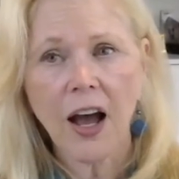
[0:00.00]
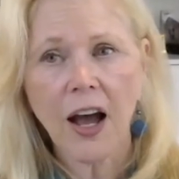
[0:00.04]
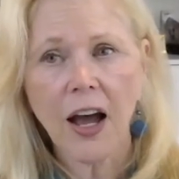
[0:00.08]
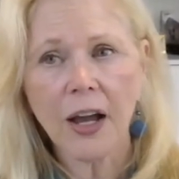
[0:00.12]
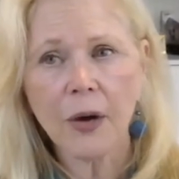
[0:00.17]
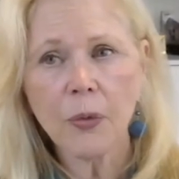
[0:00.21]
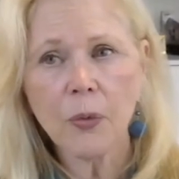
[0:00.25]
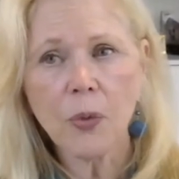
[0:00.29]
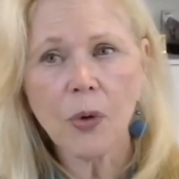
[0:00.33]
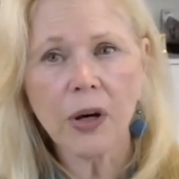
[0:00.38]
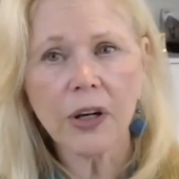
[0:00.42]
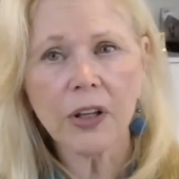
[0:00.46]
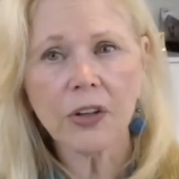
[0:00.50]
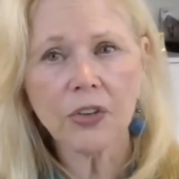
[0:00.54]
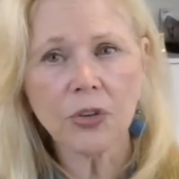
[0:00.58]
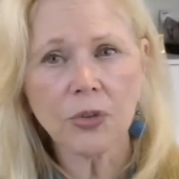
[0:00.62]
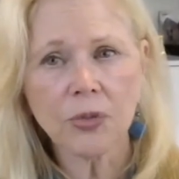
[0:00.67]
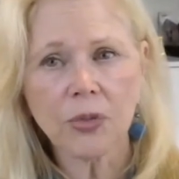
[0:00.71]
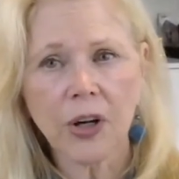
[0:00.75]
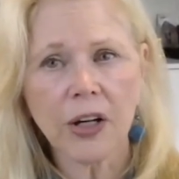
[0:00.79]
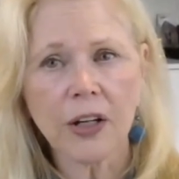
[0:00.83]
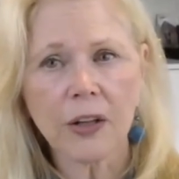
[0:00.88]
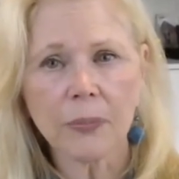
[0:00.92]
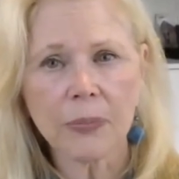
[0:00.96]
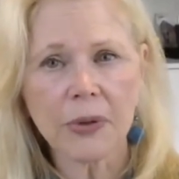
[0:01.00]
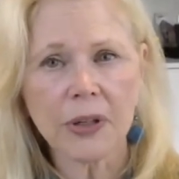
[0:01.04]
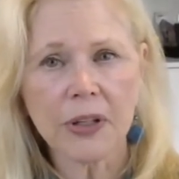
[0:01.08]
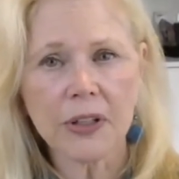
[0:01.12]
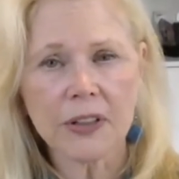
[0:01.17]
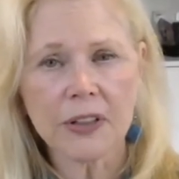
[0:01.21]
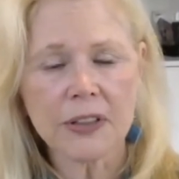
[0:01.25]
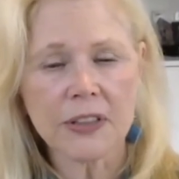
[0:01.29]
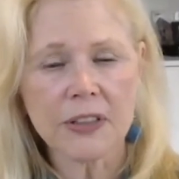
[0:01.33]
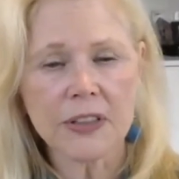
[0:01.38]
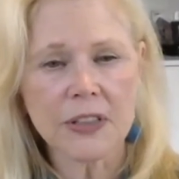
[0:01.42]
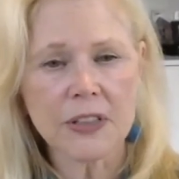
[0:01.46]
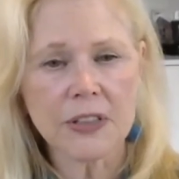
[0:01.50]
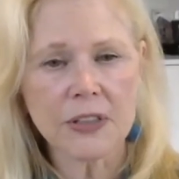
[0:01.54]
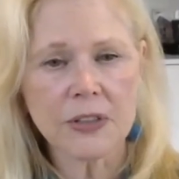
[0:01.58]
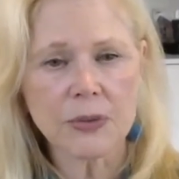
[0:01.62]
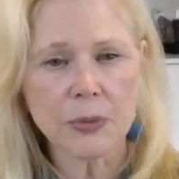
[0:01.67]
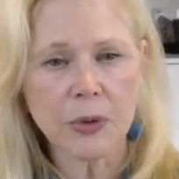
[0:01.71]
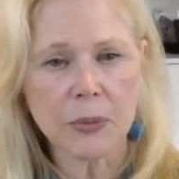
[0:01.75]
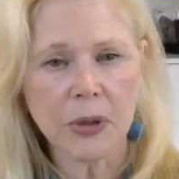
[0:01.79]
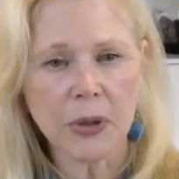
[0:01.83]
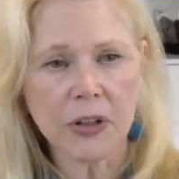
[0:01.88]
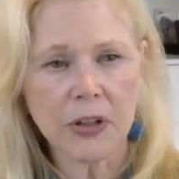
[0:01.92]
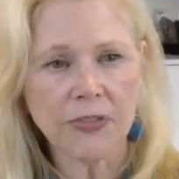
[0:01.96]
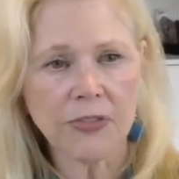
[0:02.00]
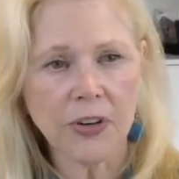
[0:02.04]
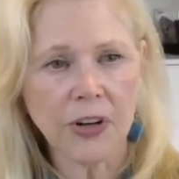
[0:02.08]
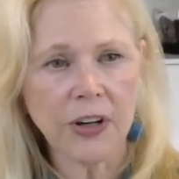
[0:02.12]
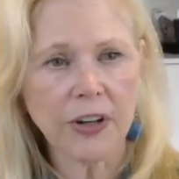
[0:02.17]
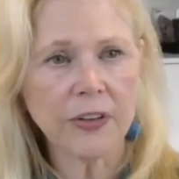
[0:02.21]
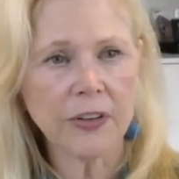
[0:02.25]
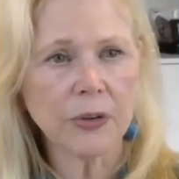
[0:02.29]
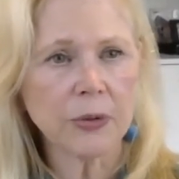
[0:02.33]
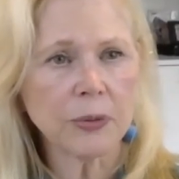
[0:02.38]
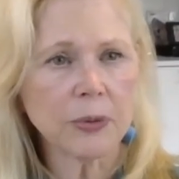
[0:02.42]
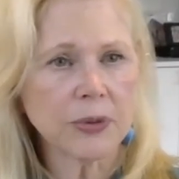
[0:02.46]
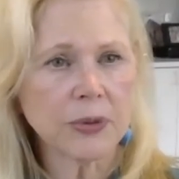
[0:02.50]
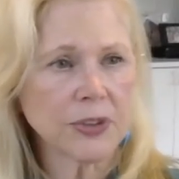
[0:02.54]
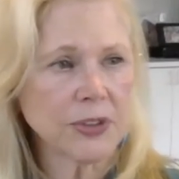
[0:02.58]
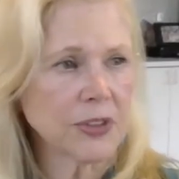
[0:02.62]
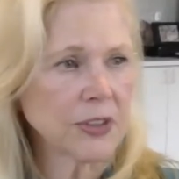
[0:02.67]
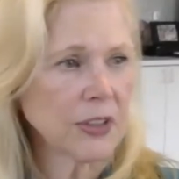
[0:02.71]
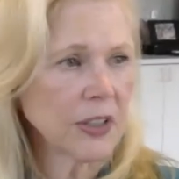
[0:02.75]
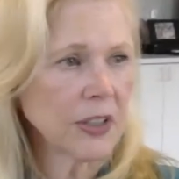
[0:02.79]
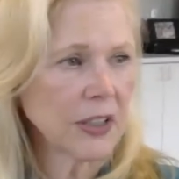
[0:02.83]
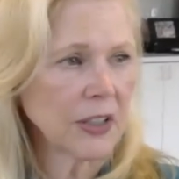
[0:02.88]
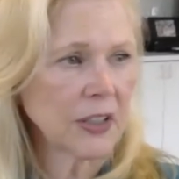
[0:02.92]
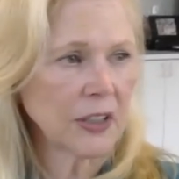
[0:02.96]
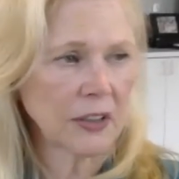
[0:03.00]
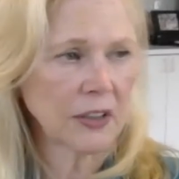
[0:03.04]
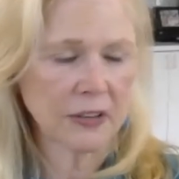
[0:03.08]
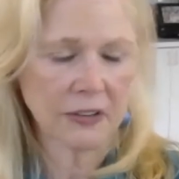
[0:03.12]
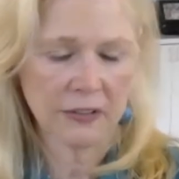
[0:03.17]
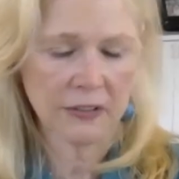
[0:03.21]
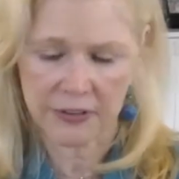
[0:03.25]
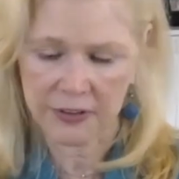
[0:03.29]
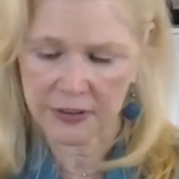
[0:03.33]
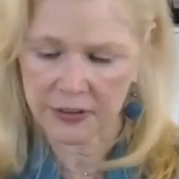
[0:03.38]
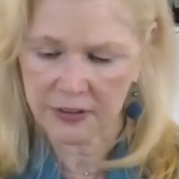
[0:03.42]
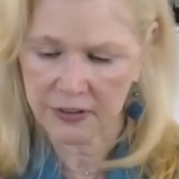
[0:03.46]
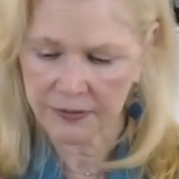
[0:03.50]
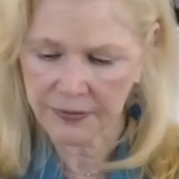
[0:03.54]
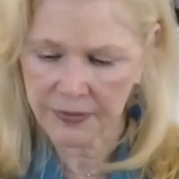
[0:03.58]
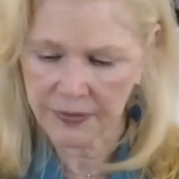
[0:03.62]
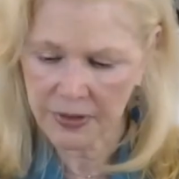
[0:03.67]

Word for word: I wanted to write it because when my father was dying of a